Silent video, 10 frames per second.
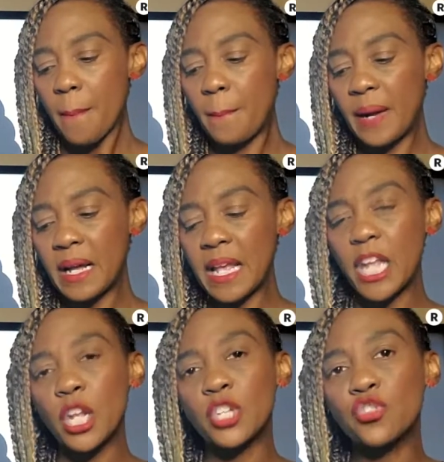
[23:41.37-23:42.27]
But
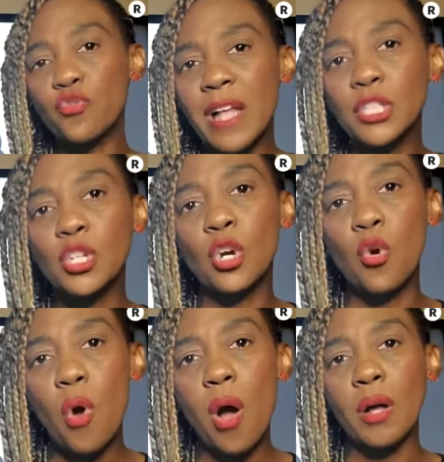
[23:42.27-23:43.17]
it stretched
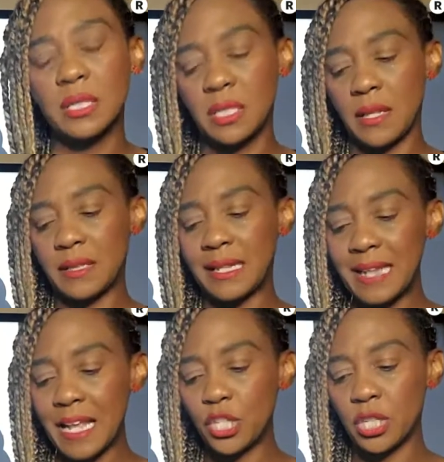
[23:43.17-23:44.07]
across the
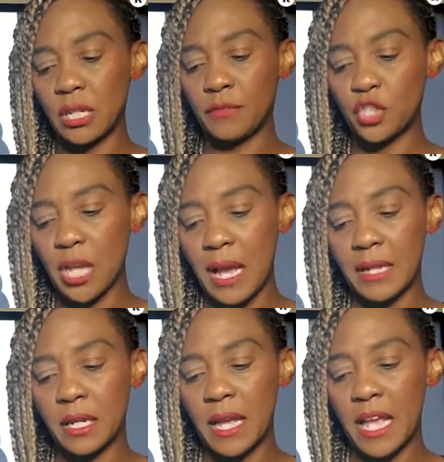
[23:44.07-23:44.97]
nation of
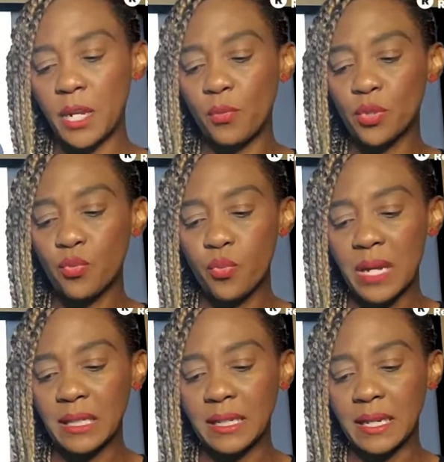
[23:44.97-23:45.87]
China, and it was
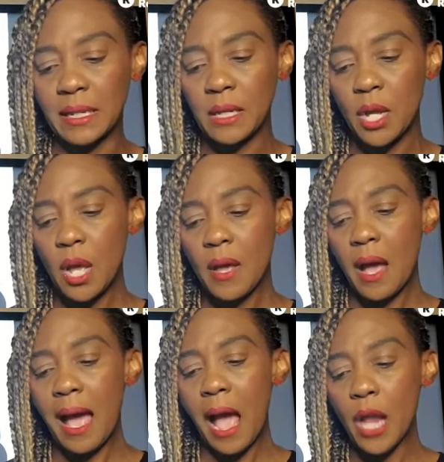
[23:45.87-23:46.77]
really
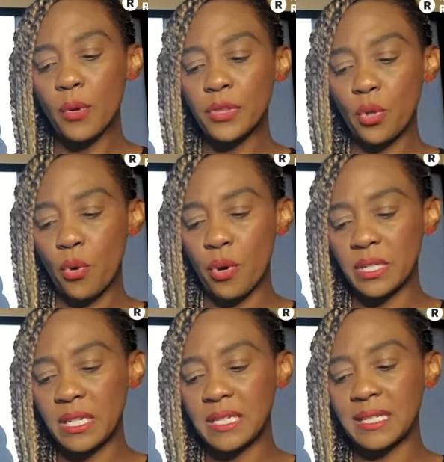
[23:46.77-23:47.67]
higher
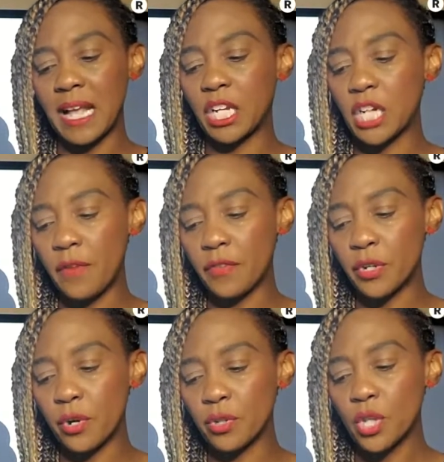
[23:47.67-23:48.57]
authorities like
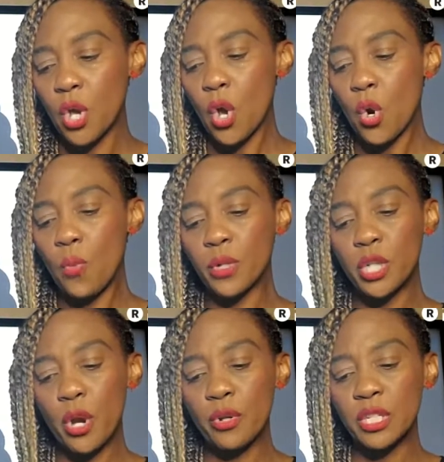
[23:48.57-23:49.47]
governors who were
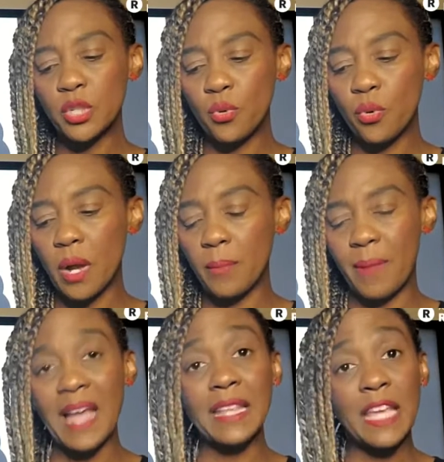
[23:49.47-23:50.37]
turned to
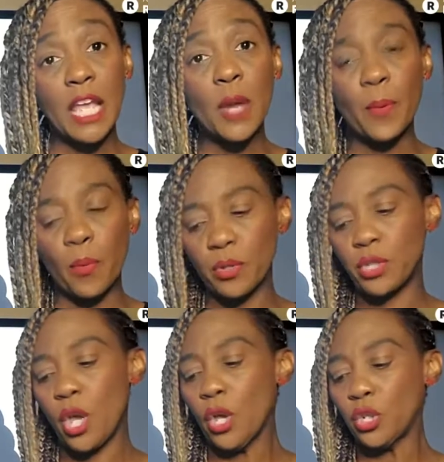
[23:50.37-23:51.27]
by the
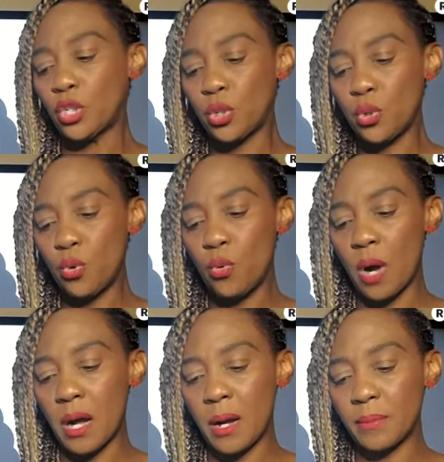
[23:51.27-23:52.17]
emperors to
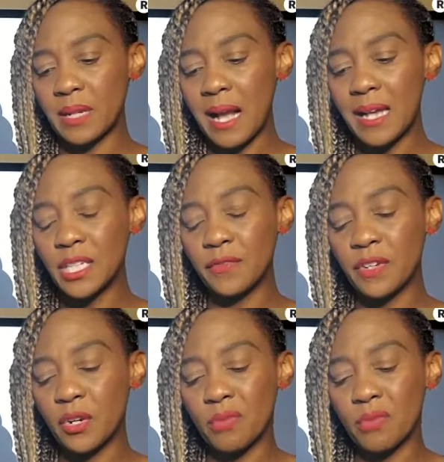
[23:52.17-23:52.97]
kind of